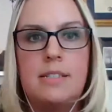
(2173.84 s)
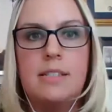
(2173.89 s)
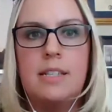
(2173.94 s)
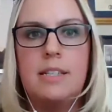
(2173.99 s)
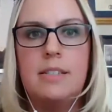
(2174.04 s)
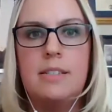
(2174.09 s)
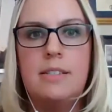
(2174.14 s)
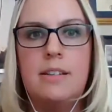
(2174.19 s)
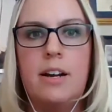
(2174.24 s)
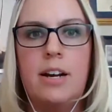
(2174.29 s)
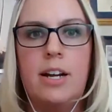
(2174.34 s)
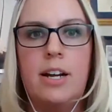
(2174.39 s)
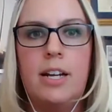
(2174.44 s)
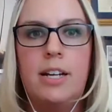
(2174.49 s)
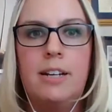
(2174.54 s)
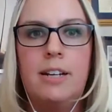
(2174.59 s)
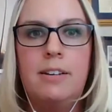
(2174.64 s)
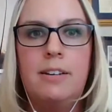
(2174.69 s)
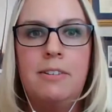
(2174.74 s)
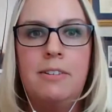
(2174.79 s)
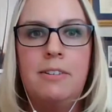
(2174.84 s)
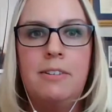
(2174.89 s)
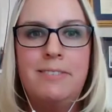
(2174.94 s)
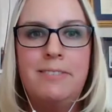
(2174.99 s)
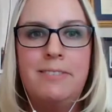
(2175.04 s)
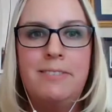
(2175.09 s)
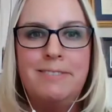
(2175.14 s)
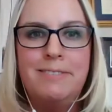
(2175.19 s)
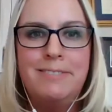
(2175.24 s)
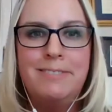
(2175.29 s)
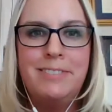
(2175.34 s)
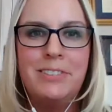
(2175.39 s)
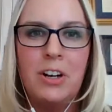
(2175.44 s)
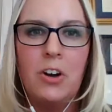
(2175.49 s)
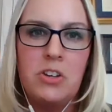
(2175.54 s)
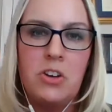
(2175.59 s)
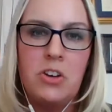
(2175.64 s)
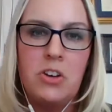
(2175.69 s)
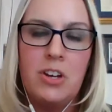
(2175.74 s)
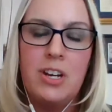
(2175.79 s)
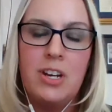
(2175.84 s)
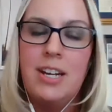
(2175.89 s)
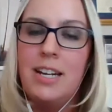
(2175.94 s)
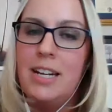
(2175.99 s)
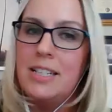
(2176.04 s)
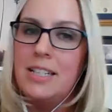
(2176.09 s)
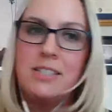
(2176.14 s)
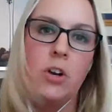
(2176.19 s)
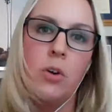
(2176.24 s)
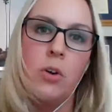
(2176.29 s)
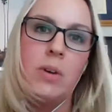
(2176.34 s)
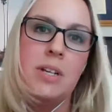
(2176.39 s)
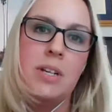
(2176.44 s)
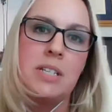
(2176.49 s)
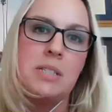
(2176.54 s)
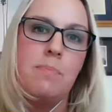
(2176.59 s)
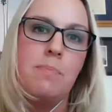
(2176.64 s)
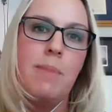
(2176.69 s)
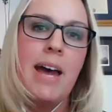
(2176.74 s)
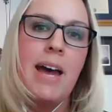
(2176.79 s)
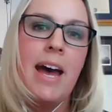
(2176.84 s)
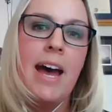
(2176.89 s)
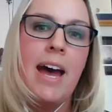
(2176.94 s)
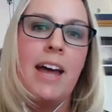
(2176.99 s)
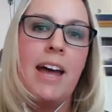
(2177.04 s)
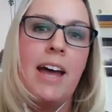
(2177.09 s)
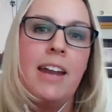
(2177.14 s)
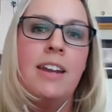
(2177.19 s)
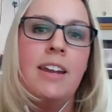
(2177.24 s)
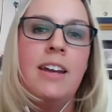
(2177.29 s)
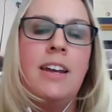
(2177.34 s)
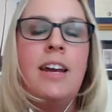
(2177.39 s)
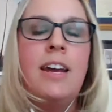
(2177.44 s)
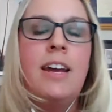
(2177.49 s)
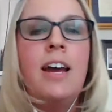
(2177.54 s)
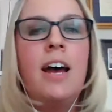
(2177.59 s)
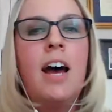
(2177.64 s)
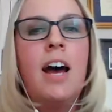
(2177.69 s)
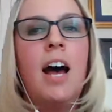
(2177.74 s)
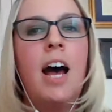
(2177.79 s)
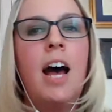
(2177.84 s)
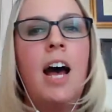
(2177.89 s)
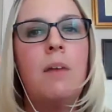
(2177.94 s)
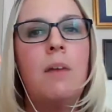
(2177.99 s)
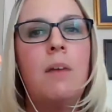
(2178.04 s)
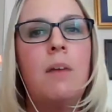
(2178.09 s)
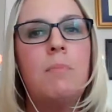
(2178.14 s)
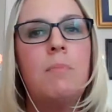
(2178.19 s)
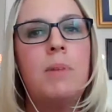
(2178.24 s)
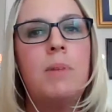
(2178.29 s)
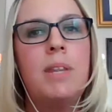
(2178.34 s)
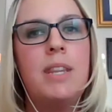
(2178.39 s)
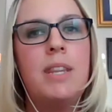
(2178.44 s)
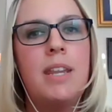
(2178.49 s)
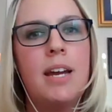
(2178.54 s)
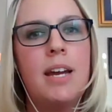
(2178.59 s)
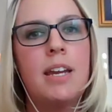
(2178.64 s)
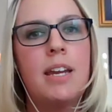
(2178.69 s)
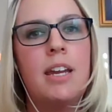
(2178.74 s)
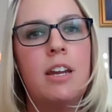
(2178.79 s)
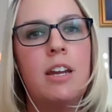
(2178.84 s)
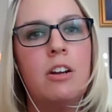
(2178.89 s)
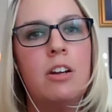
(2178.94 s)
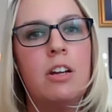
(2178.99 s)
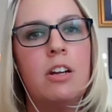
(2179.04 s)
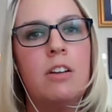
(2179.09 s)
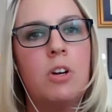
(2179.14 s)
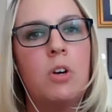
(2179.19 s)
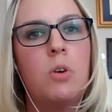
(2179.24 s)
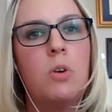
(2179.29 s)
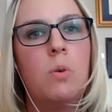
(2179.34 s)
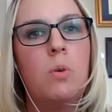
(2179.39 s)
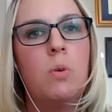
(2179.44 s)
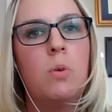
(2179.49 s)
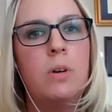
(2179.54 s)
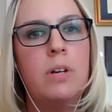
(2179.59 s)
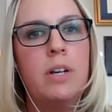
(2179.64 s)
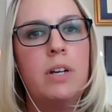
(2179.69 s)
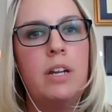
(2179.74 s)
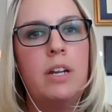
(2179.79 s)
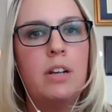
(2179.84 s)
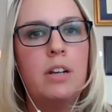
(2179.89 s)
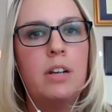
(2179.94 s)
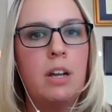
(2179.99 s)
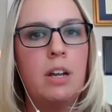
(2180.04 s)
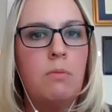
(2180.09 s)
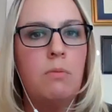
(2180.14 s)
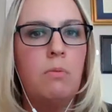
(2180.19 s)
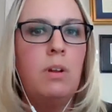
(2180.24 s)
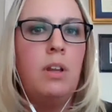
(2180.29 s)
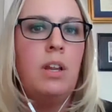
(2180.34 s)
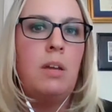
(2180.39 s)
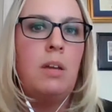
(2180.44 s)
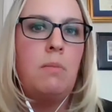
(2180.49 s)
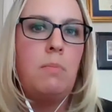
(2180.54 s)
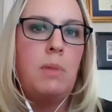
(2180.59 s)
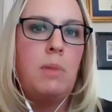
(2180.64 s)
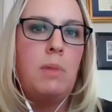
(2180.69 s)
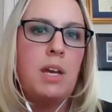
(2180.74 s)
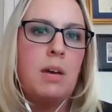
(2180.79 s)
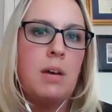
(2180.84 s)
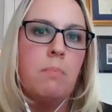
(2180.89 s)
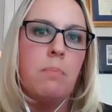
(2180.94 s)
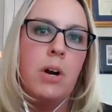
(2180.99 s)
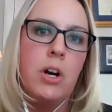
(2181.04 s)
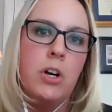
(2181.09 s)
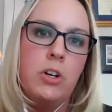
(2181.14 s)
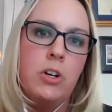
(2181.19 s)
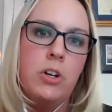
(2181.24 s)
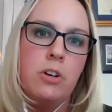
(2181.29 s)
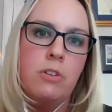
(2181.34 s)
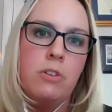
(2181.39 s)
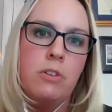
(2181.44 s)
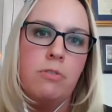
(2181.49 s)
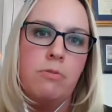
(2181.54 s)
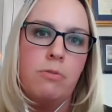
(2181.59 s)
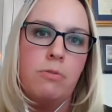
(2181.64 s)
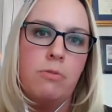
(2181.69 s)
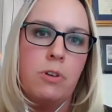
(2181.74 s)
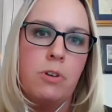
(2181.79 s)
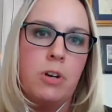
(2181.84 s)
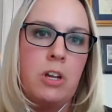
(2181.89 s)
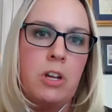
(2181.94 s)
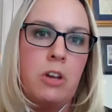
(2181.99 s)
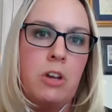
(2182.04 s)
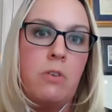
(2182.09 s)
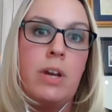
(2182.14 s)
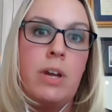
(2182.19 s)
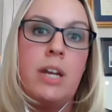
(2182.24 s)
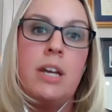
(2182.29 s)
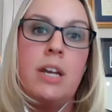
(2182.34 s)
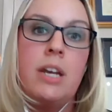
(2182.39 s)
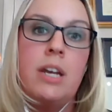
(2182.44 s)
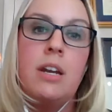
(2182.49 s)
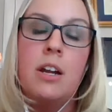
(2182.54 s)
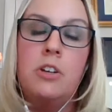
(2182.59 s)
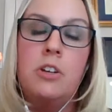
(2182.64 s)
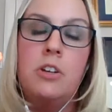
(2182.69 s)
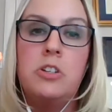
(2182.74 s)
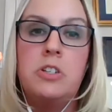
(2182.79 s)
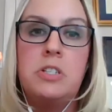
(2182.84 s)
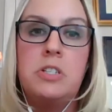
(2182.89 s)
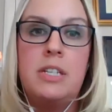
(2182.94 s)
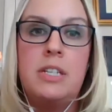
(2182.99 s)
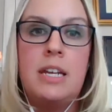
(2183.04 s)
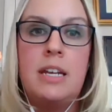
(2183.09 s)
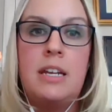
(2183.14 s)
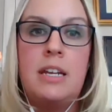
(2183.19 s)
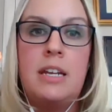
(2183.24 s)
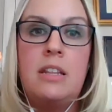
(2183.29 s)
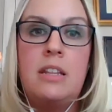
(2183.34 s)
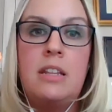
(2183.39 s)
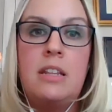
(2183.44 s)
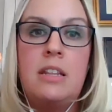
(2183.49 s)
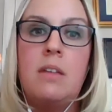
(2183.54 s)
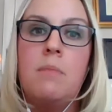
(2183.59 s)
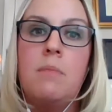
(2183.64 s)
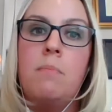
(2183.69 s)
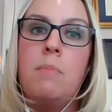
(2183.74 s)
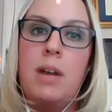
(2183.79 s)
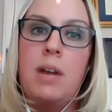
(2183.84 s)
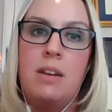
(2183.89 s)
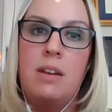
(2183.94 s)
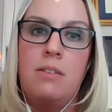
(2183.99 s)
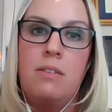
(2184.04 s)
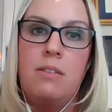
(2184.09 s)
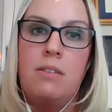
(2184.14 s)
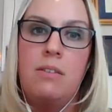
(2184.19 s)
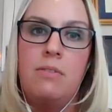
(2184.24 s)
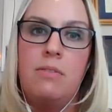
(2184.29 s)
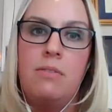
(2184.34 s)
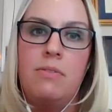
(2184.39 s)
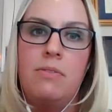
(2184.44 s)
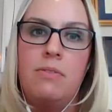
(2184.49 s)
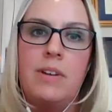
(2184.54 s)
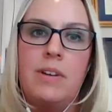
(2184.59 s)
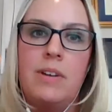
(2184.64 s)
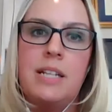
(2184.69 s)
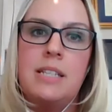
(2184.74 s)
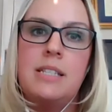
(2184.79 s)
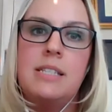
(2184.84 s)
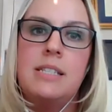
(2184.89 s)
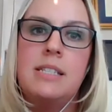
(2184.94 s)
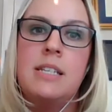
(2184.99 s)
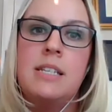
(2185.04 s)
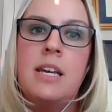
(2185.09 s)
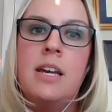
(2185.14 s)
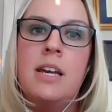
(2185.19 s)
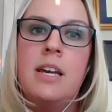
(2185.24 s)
goes like this. It's not always good and it's not always bad. But that caregiver coordinator can really be a partner for you in understanding the benefits,